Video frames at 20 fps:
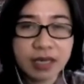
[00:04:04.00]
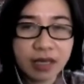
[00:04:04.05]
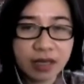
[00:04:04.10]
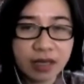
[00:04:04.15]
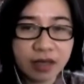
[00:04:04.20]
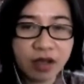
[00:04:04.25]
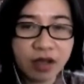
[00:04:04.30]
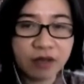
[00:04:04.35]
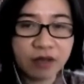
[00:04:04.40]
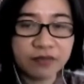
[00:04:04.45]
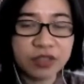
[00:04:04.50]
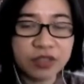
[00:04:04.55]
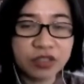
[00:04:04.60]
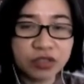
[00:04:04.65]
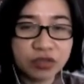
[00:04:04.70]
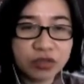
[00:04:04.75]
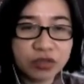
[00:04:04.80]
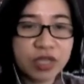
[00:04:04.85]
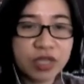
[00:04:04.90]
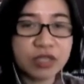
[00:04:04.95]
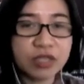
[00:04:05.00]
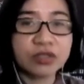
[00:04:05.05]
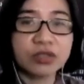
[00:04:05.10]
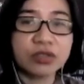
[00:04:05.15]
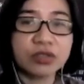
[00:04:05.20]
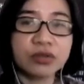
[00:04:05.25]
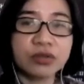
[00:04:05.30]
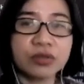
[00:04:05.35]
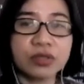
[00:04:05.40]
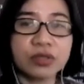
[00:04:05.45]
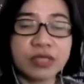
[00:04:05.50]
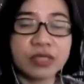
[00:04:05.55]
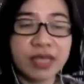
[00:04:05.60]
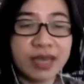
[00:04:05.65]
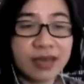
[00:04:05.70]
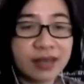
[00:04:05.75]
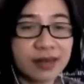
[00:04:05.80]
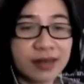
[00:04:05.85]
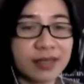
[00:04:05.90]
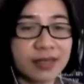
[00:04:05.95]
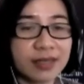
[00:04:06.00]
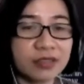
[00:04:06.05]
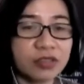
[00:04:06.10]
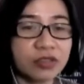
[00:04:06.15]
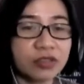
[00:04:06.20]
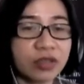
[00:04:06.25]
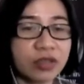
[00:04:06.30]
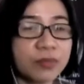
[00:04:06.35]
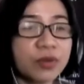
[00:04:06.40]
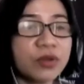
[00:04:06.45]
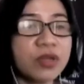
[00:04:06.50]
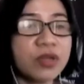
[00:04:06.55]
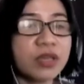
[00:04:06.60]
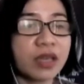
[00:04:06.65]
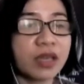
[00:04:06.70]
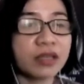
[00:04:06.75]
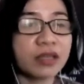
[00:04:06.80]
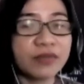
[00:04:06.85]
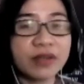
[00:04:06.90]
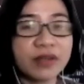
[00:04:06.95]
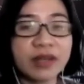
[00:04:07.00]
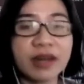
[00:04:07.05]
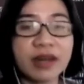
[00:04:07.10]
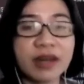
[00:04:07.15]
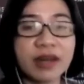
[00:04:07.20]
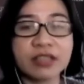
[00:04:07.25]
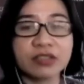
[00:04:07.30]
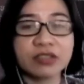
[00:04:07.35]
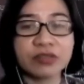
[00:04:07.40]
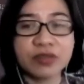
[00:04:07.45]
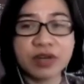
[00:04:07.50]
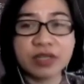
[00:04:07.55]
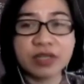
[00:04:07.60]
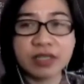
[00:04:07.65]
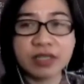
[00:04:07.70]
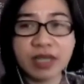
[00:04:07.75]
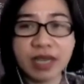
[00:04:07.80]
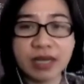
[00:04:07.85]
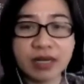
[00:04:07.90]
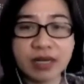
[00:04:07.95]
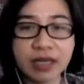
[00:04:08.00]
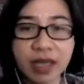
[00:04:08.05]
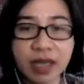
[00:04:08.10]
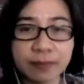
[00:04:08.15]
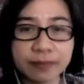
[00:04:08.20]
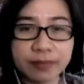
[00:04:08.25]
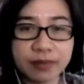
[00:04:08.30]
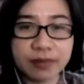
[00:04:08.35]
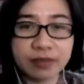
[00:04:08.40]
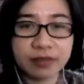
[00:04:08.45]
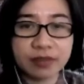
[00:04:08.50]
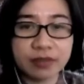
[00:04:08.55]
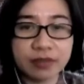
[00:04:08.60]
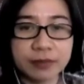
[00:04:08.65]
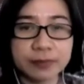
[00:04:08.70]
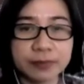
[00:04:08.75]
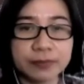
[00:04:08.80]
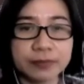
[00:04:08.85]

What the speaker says: of the students use English to communicate with the lecturers in campus.